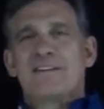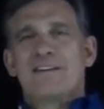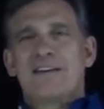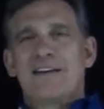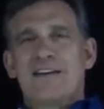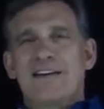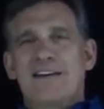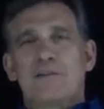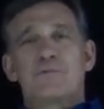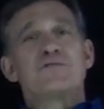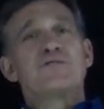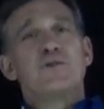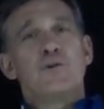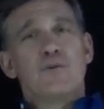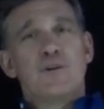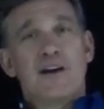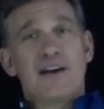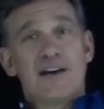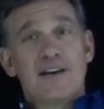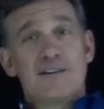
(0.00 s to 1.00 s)
and it was
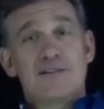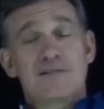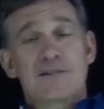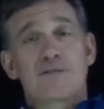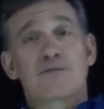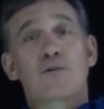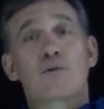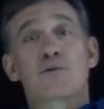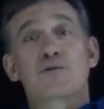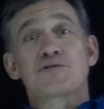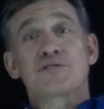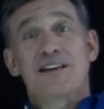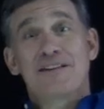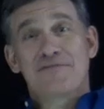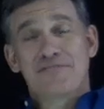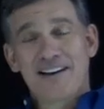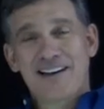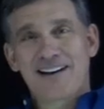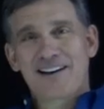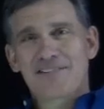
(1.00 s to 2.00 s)
2 days, and of course they
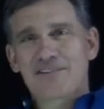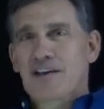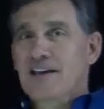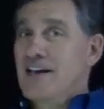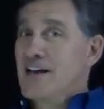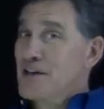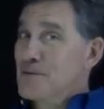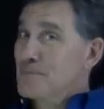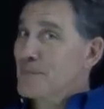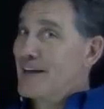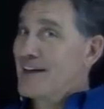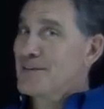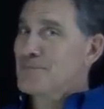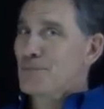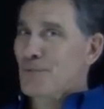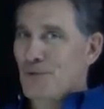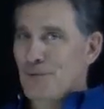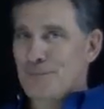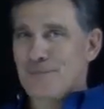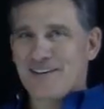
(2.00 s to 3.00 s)
found it made
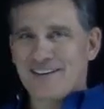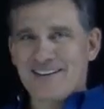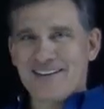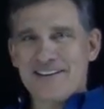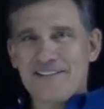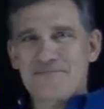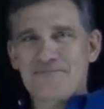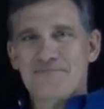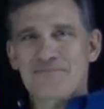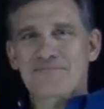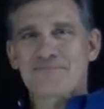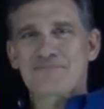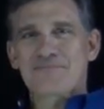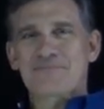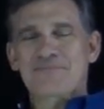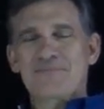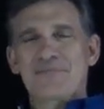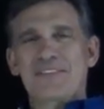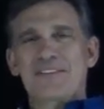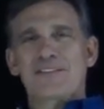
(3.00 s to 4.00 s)
more money.
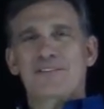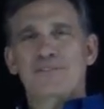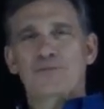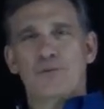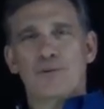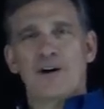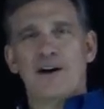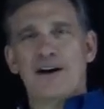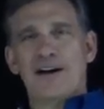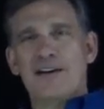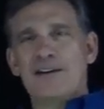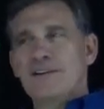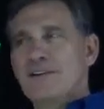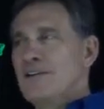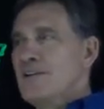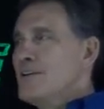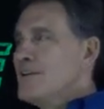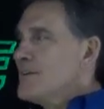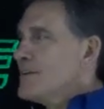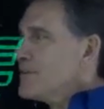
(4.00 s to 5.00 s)
Why?
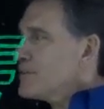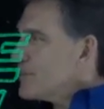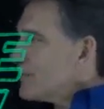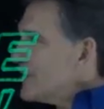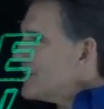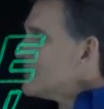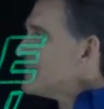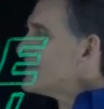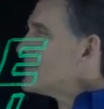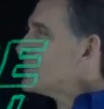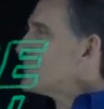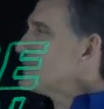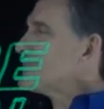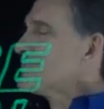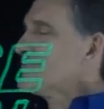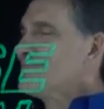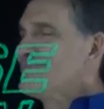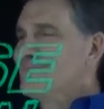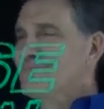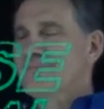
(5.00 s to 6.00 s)
Well,
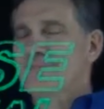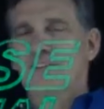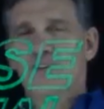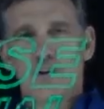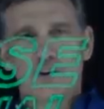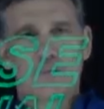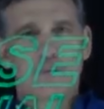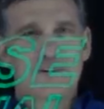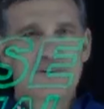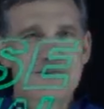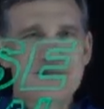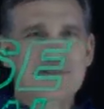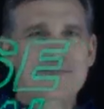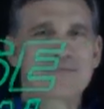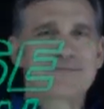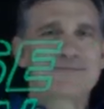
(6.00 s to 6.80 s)
humans,